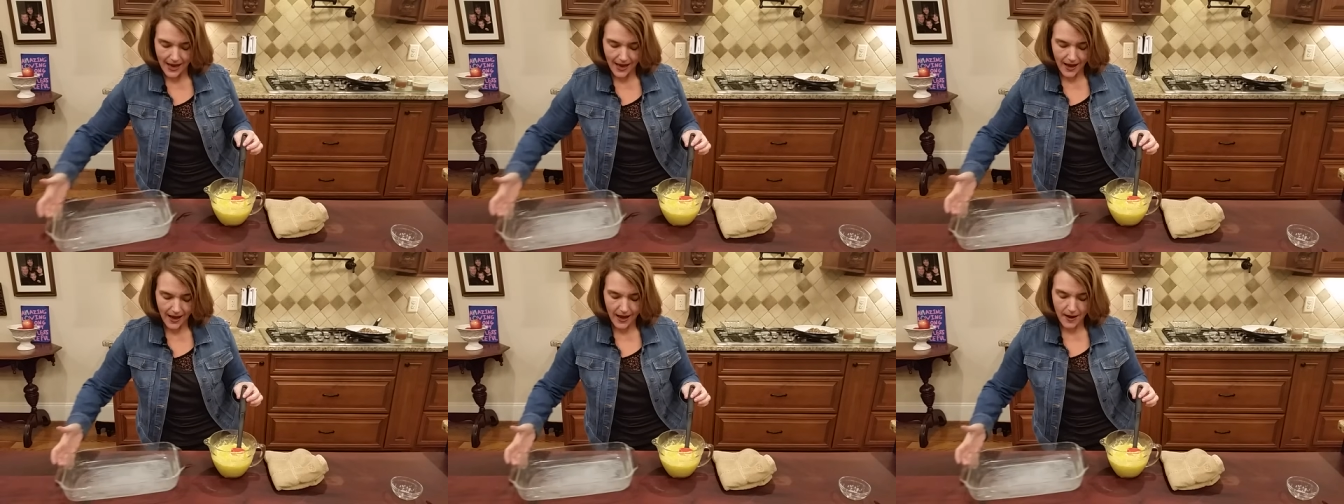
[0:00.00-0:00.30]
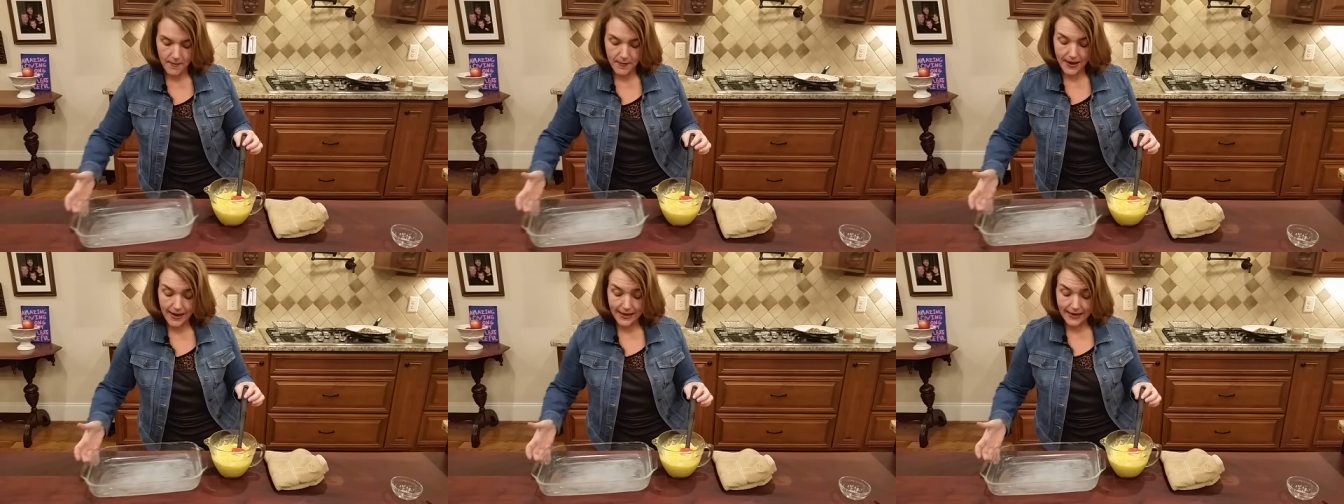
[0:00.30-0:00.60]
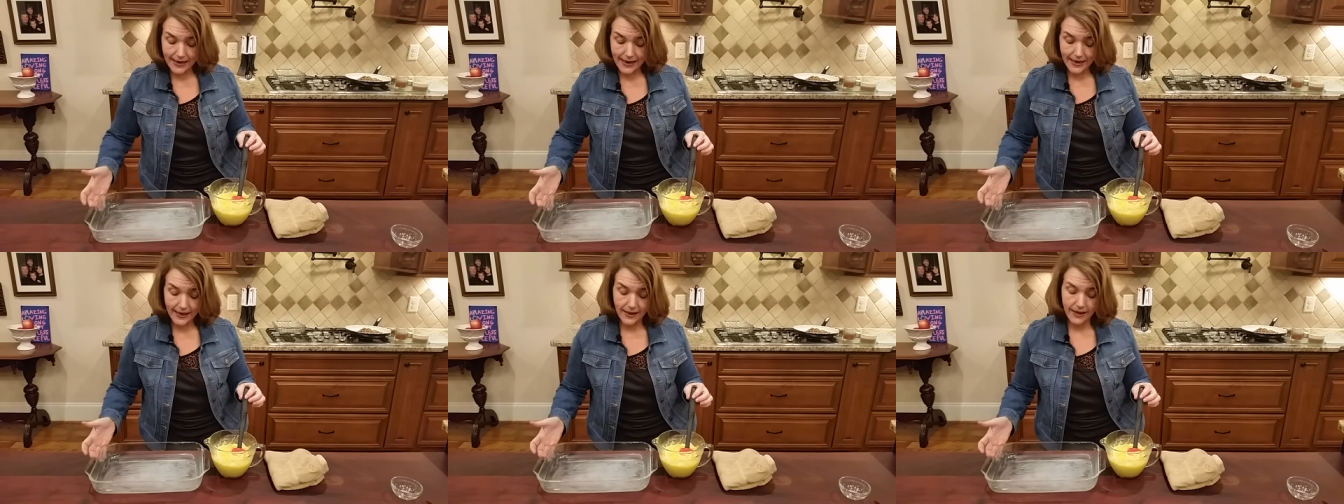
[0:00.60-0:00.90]
Um,
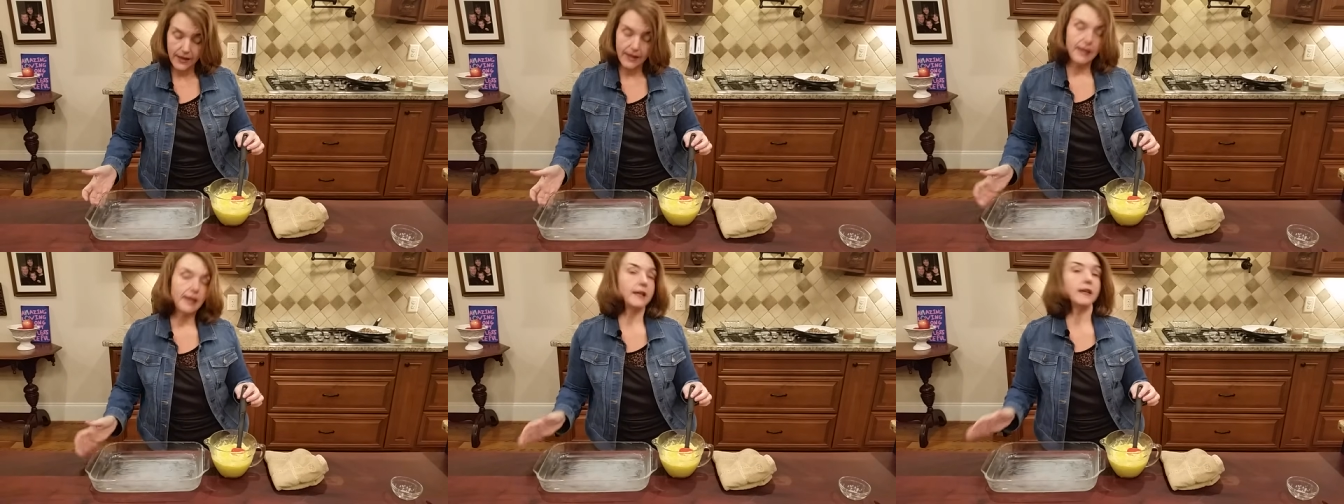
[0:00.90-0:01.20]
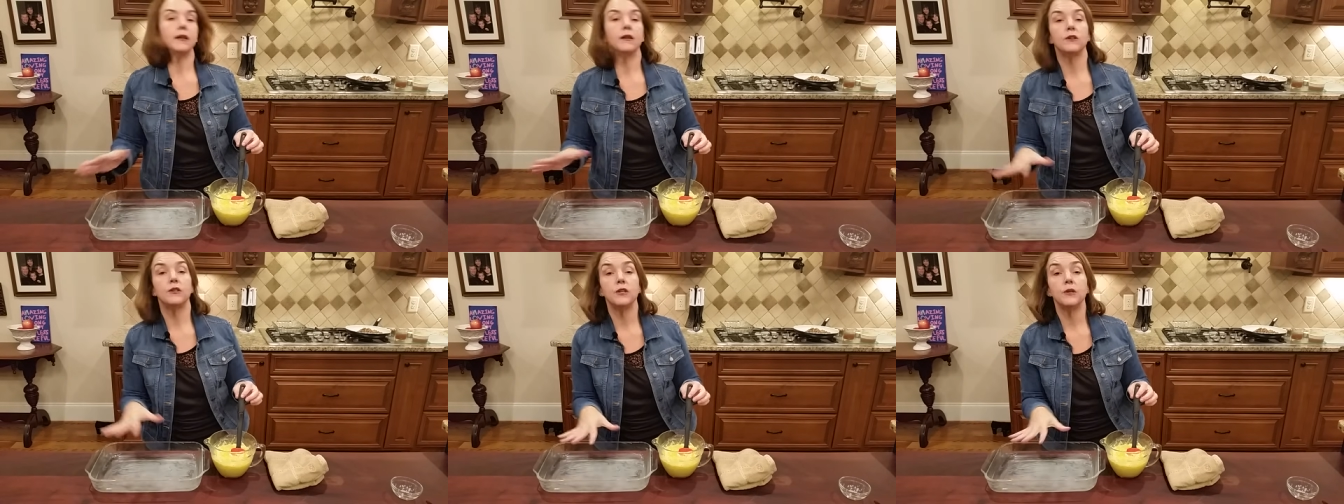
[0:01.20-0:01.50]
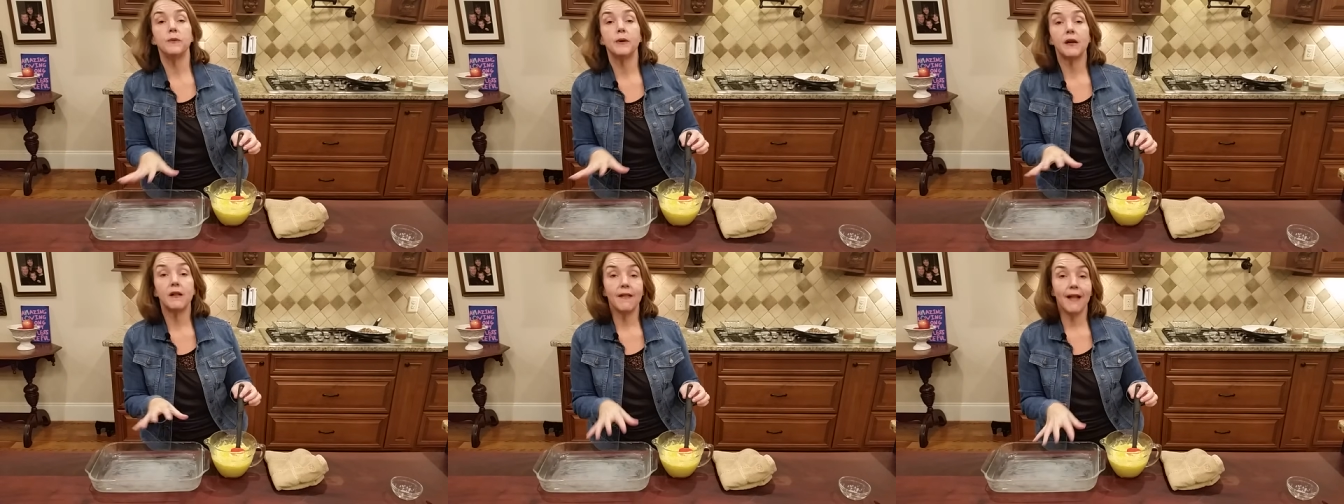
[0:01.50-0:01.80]
and I can
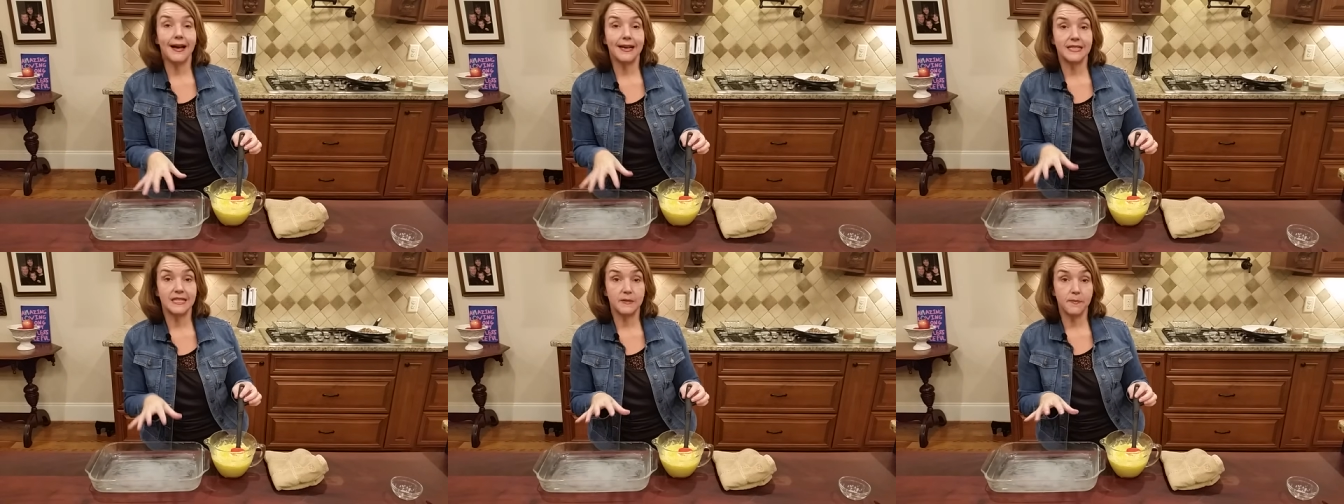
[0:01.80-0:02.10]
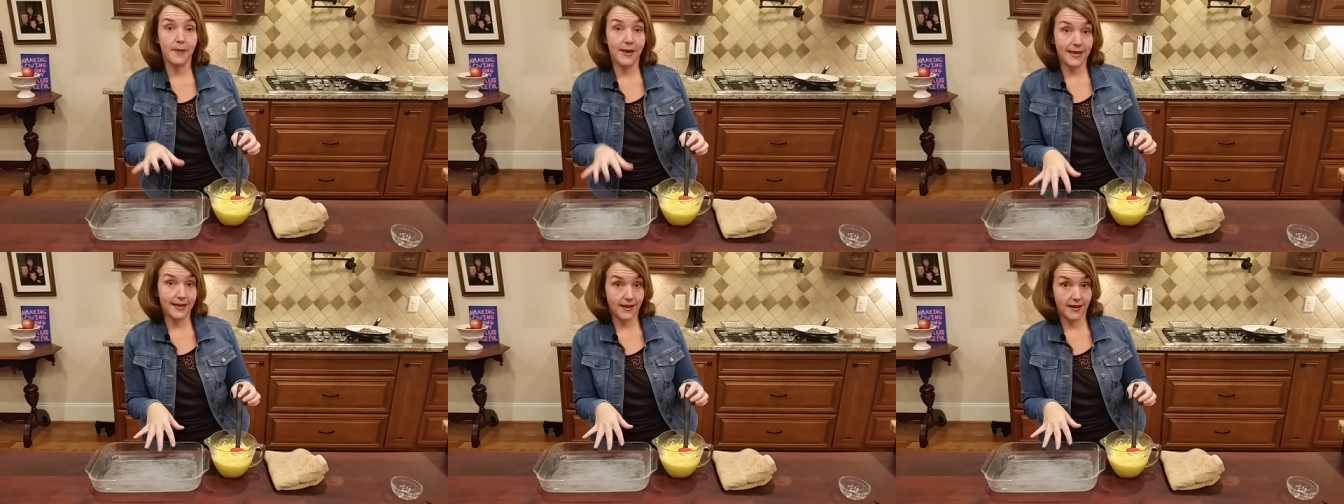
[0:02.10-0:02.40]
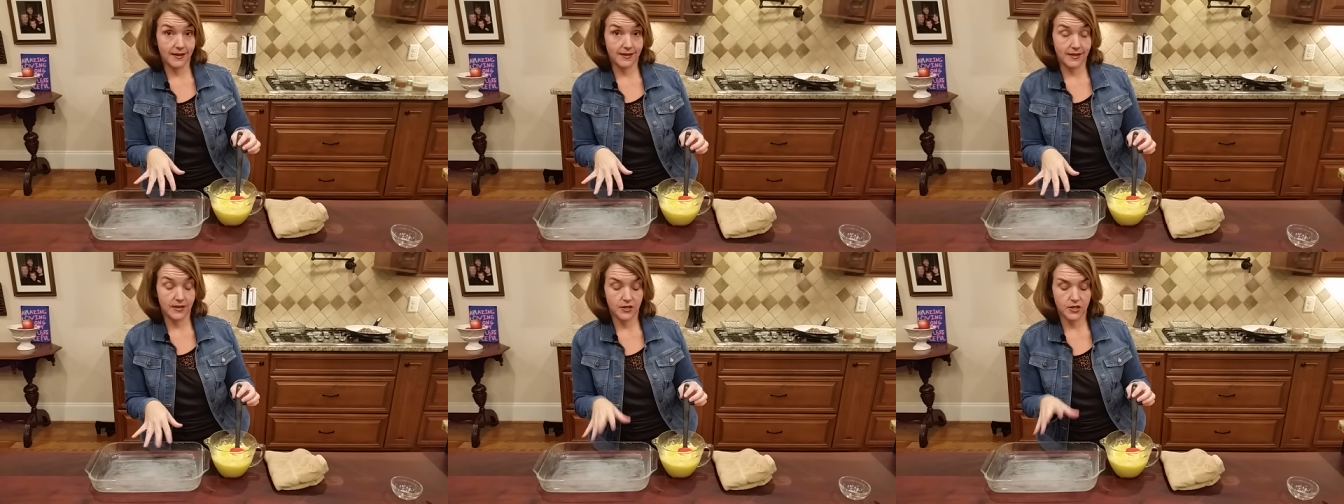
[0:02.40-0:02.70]
do a glass
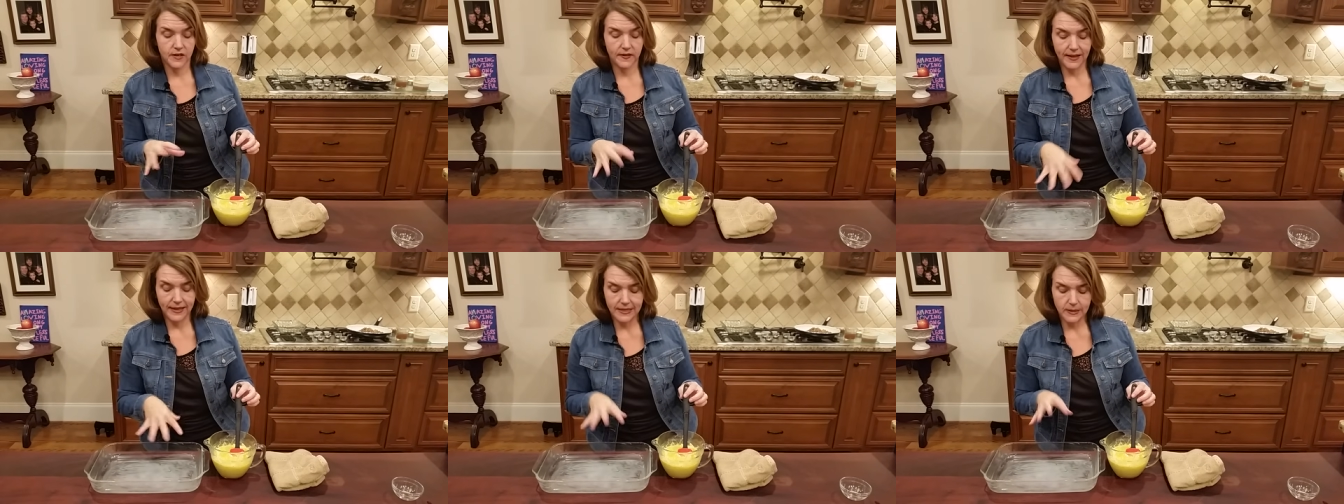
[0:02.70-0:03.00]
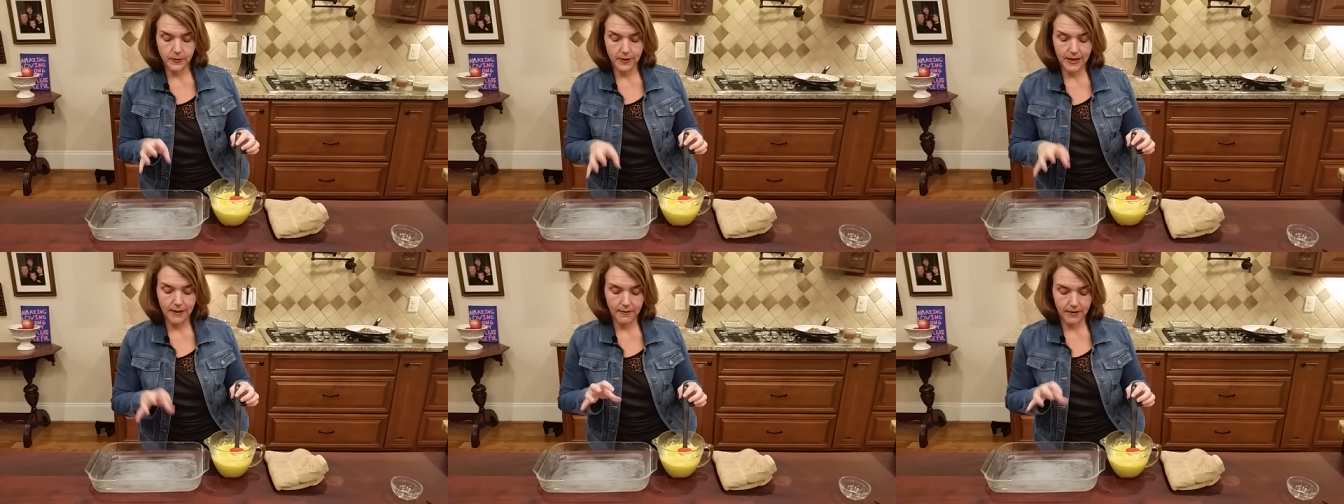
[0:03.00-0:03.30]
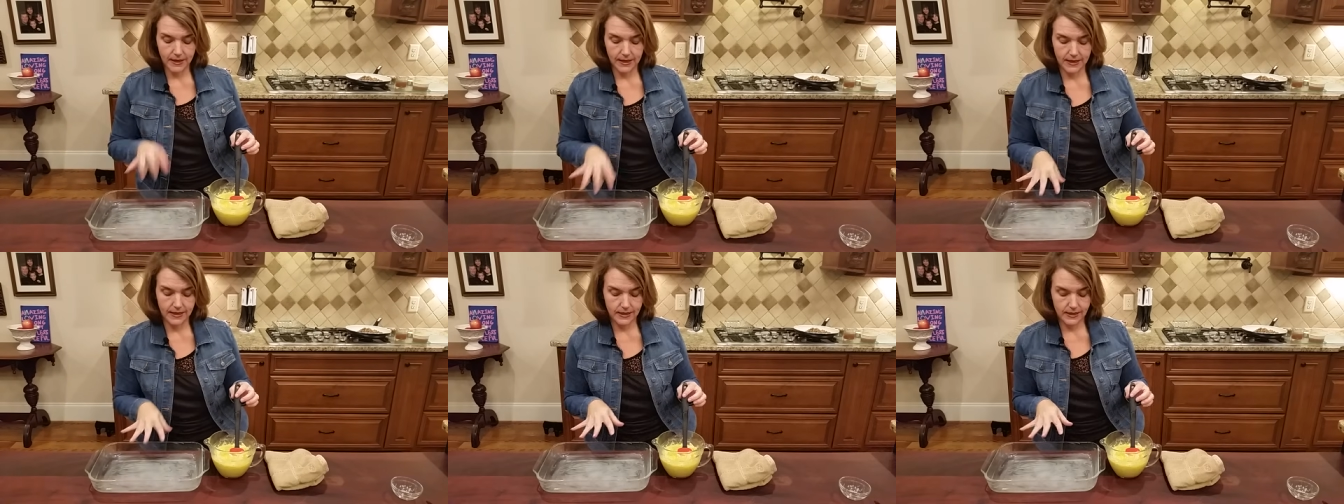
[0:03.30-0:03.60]
baking dish. And that's what I'm
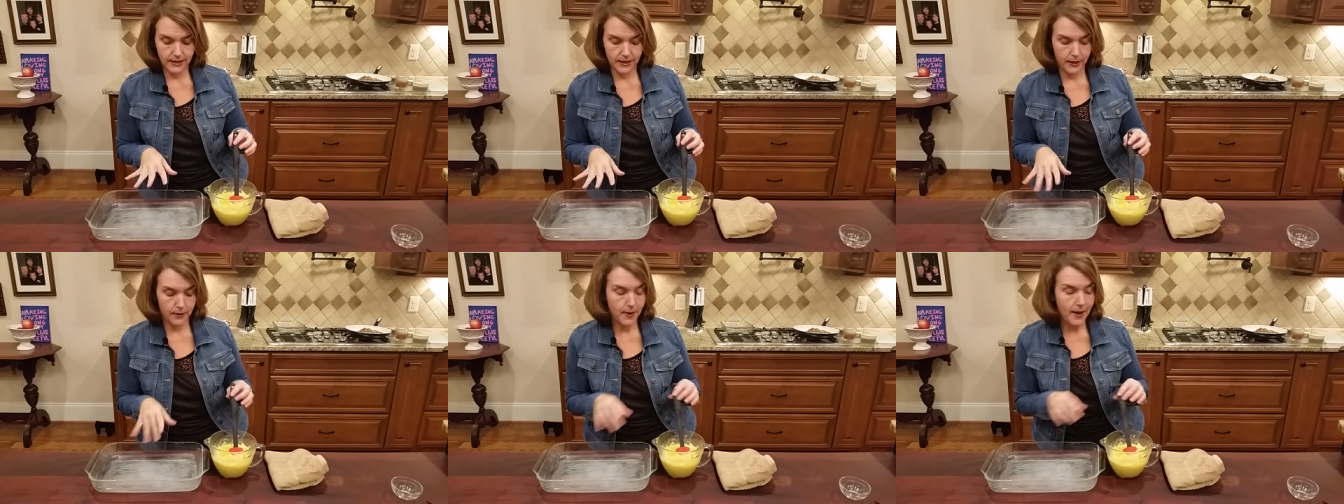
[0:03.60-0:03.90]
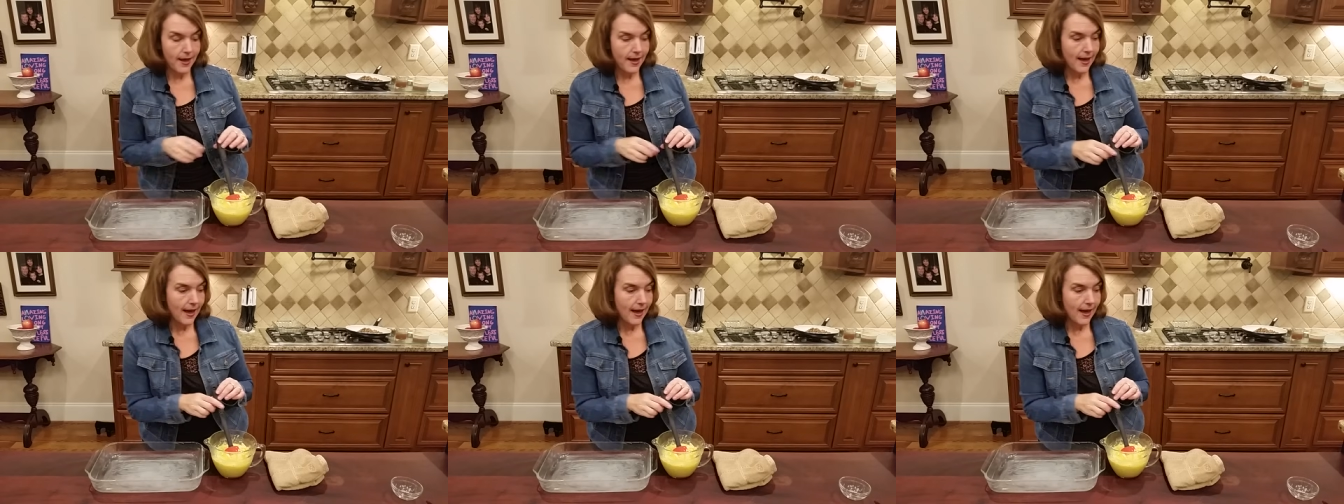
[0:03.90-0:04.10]
gonna do.